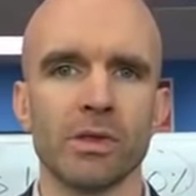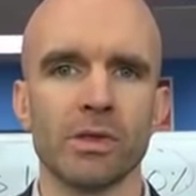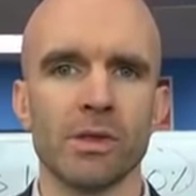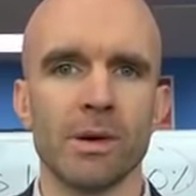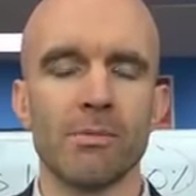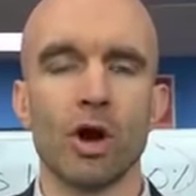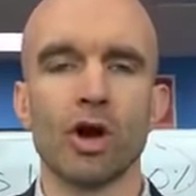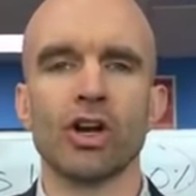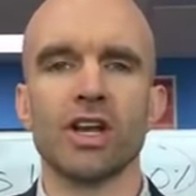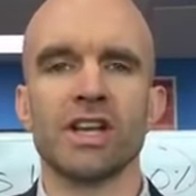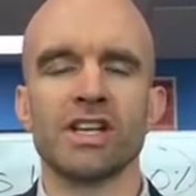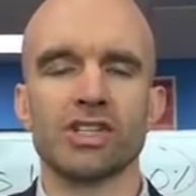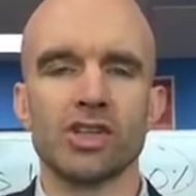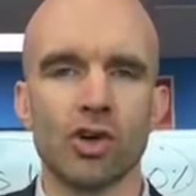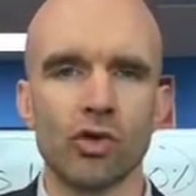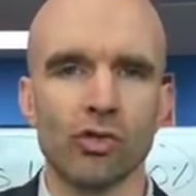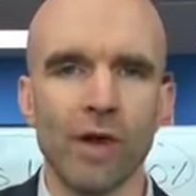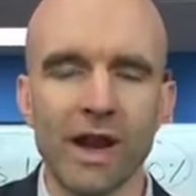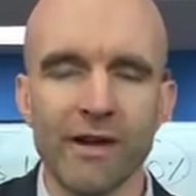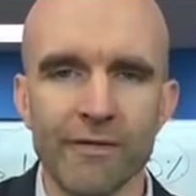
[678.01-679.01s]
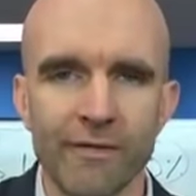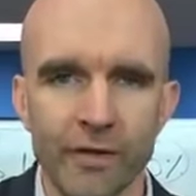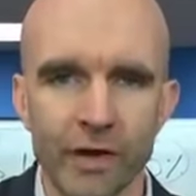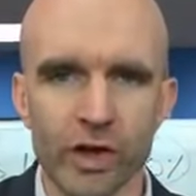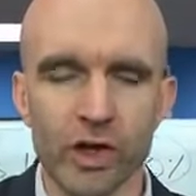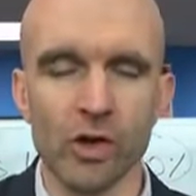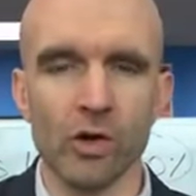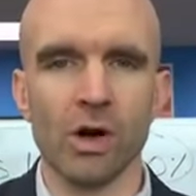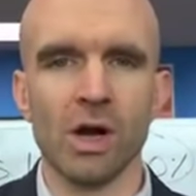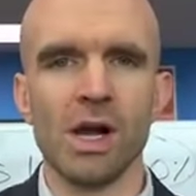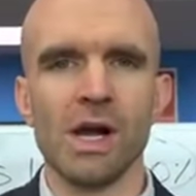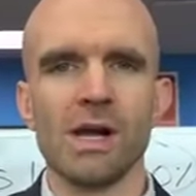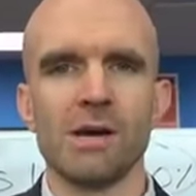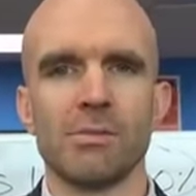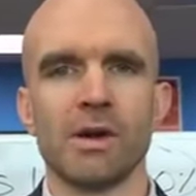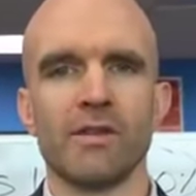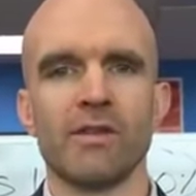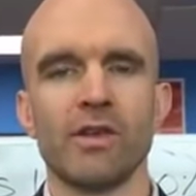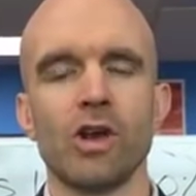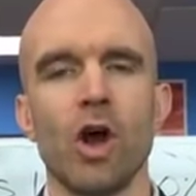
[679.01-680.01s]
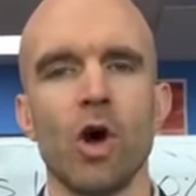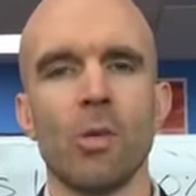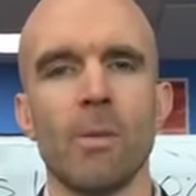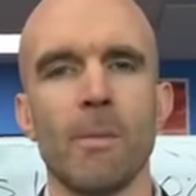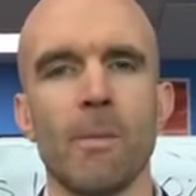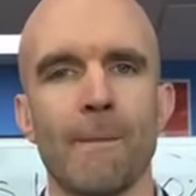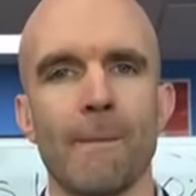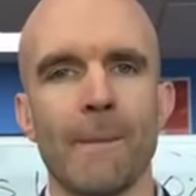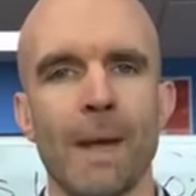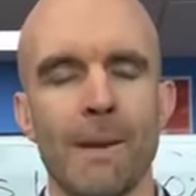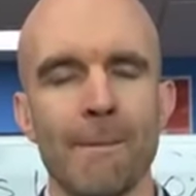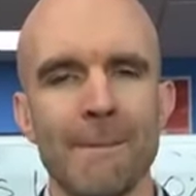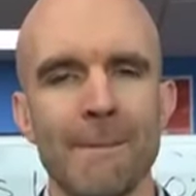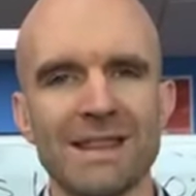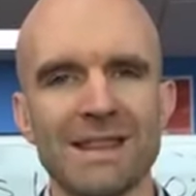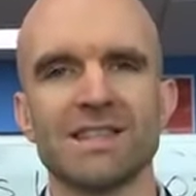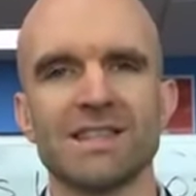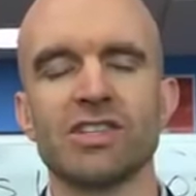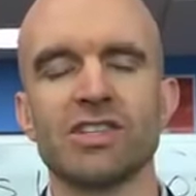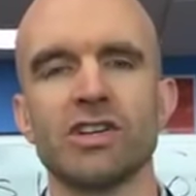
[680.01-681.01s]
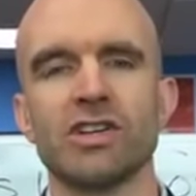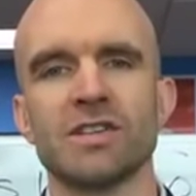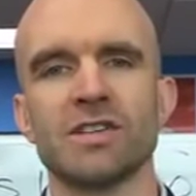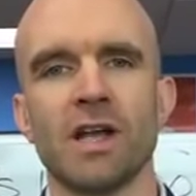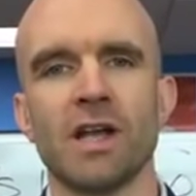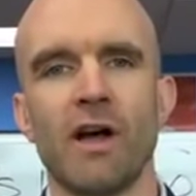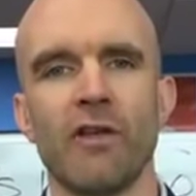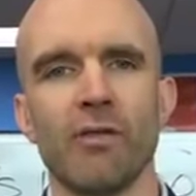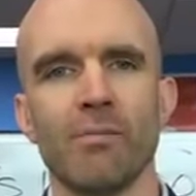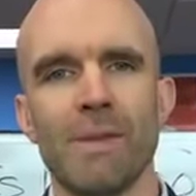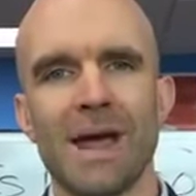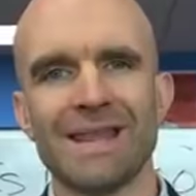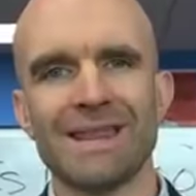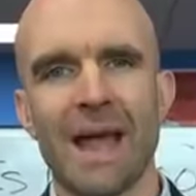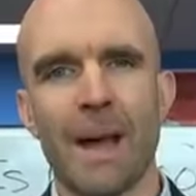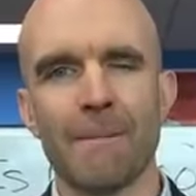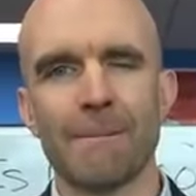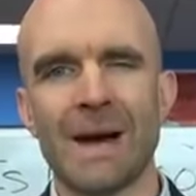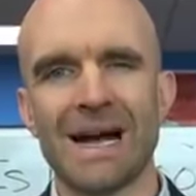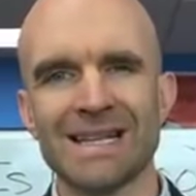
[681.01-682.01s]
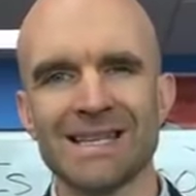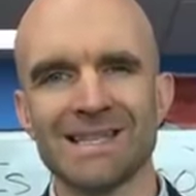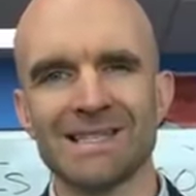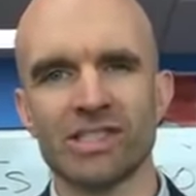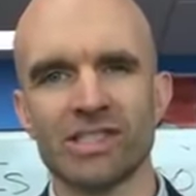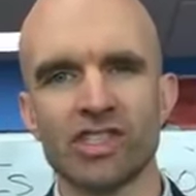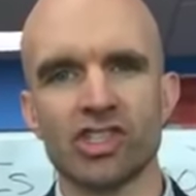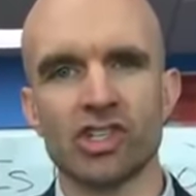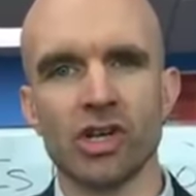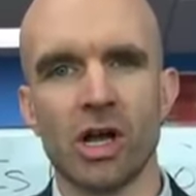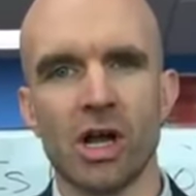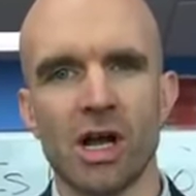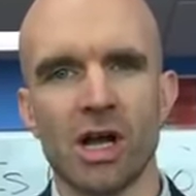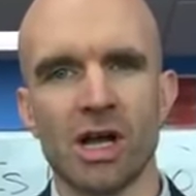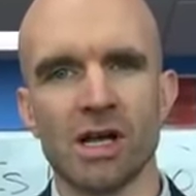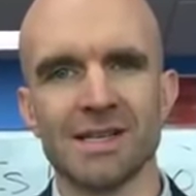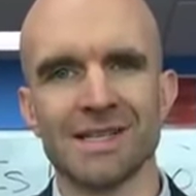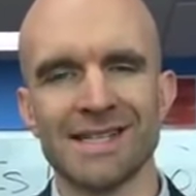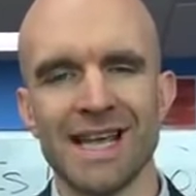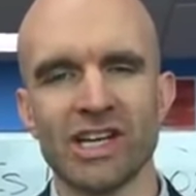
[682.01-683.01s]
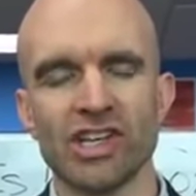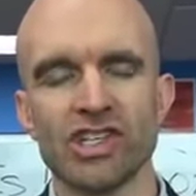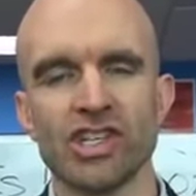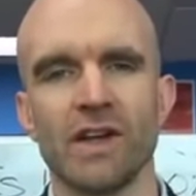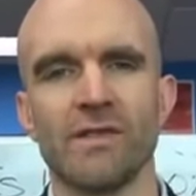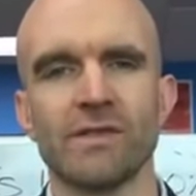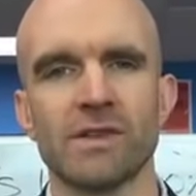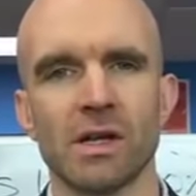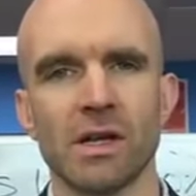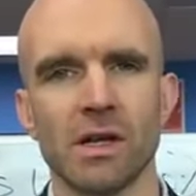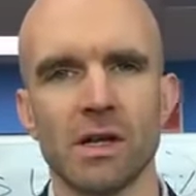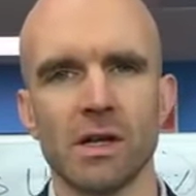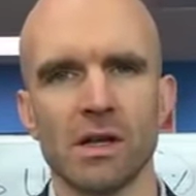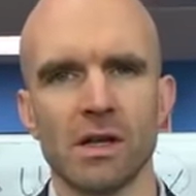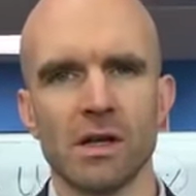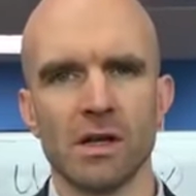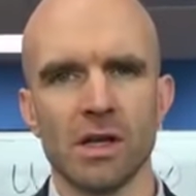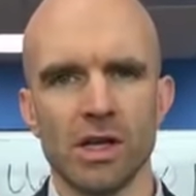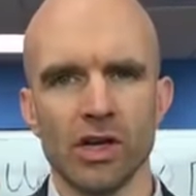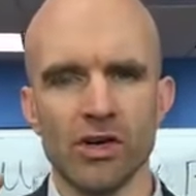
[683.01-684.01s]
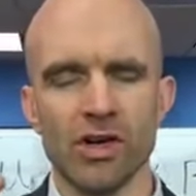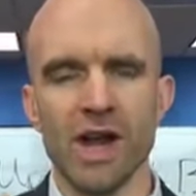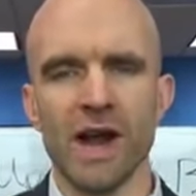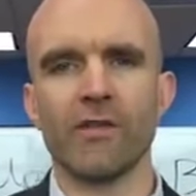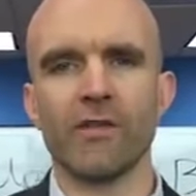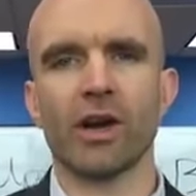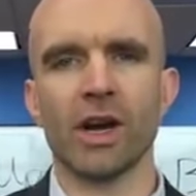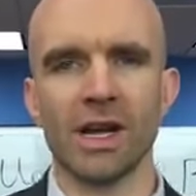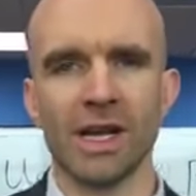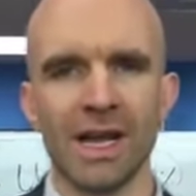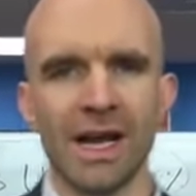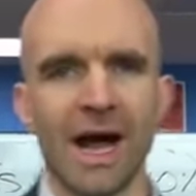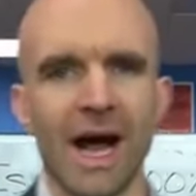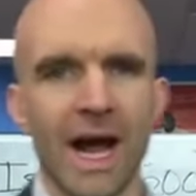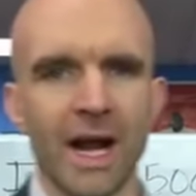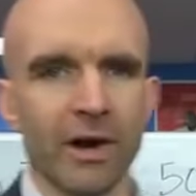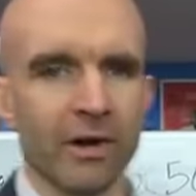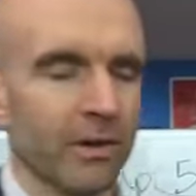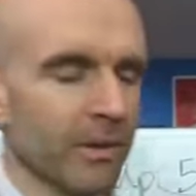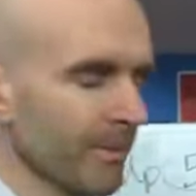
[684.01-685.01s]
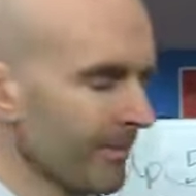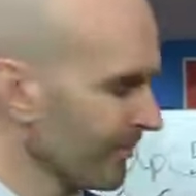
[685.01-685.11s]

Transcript: The market is great for you. But if you don't admit this to yourself, make that mindset uh, shift, you're never going to get hired.